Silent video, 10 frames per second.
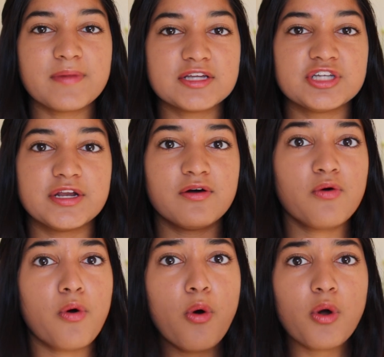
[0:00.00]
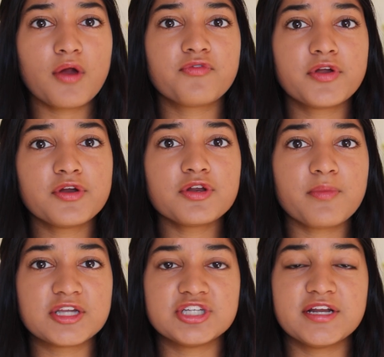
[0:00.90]
to my channel, or if you're new to
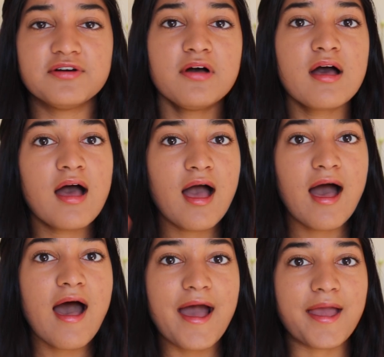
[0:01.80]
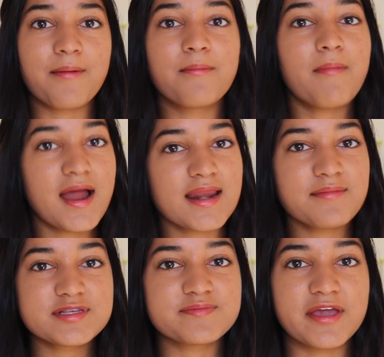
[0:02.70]
my channel, hi, my
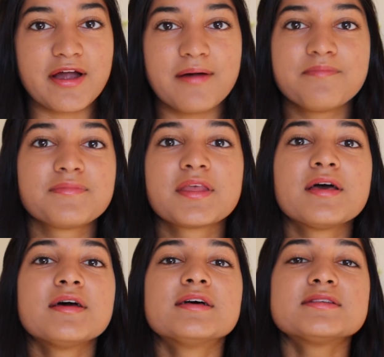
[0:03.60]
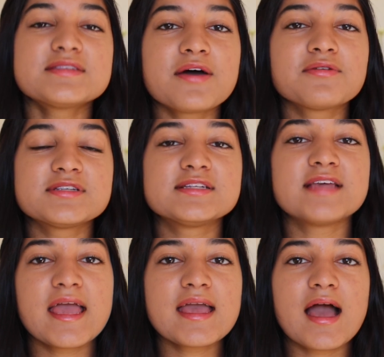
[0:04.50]
name is Mira. So
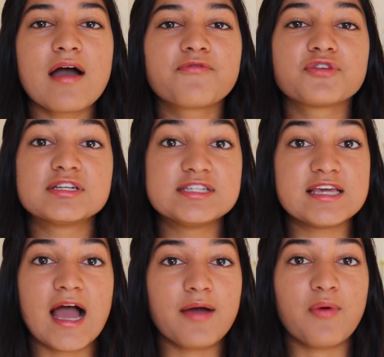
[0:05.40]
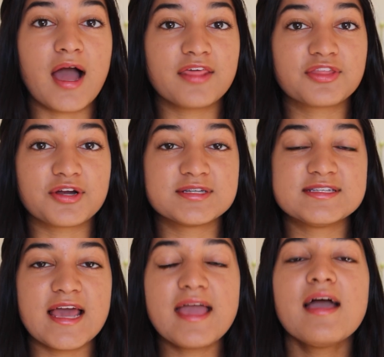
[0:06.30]
today for DIY
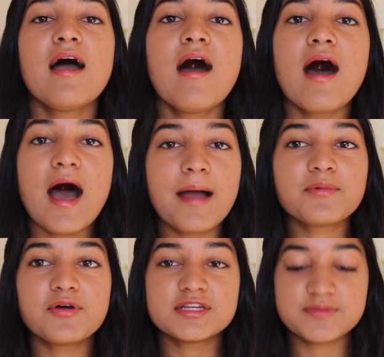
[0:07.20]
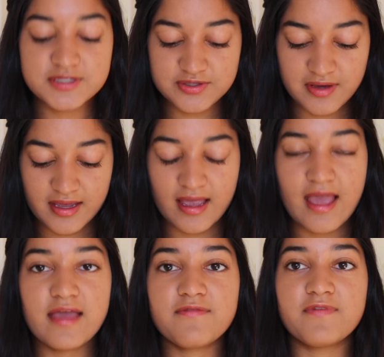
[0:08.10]
Thursday, I'm going to be doing
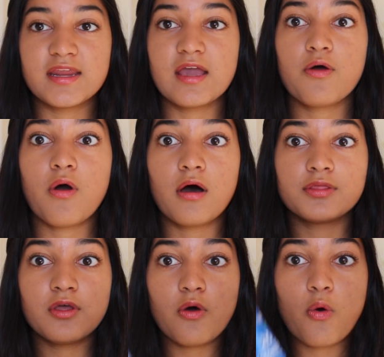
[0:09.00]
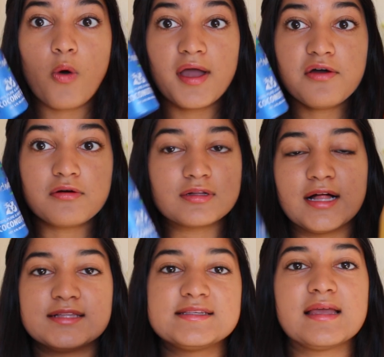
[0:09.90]
a video on the oil
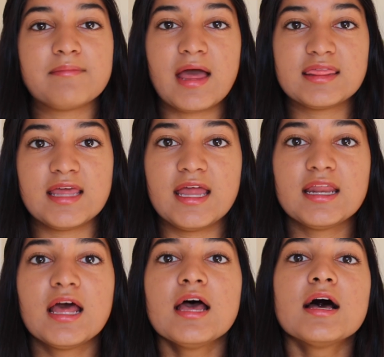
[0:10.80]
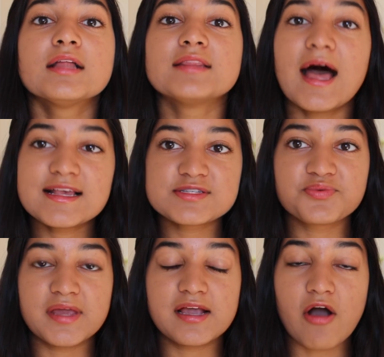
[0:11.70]
cleansing method.
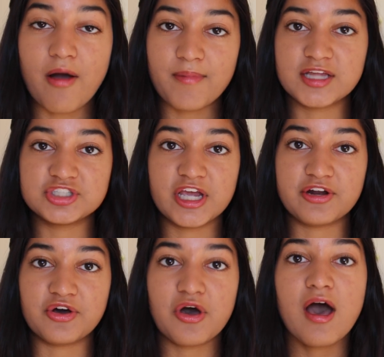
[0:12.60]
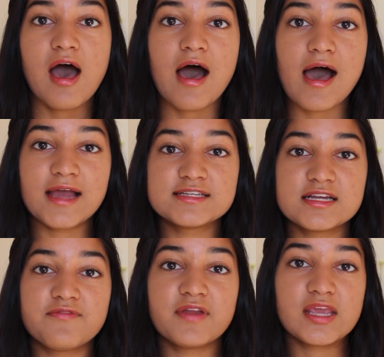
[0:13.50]
Last week on my channel, I
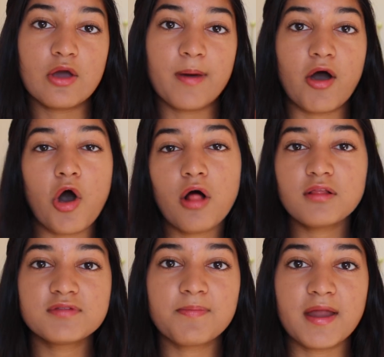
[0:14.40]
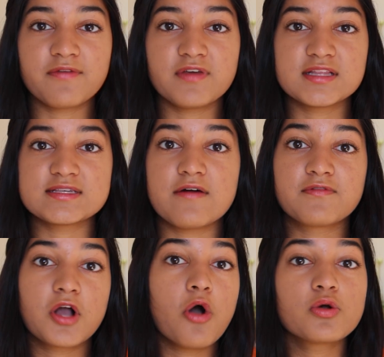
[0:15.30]
did a video about all of the benefits
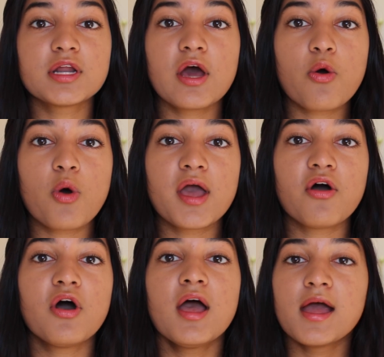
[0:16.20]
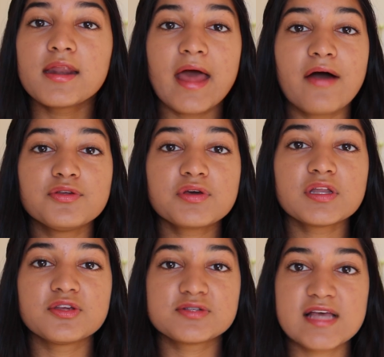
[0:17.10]
of coconut oil and how you
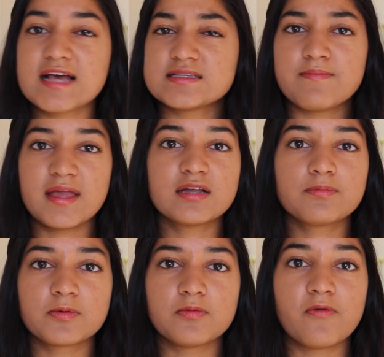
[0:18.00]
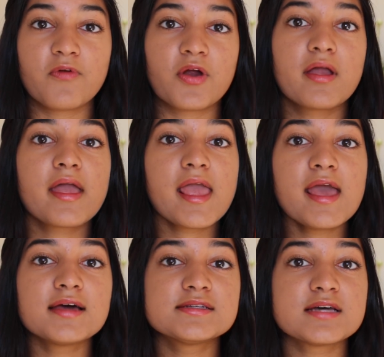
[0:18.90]
can use it as a makeup remover
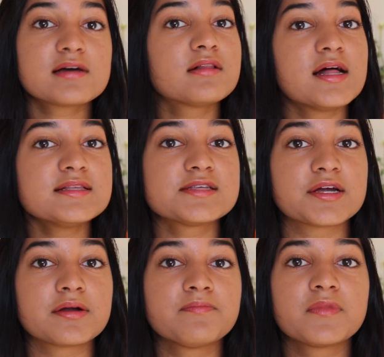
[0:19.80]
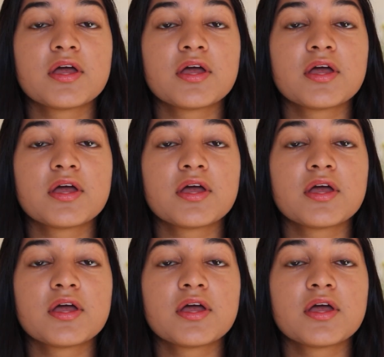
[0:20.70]
and a cleanser.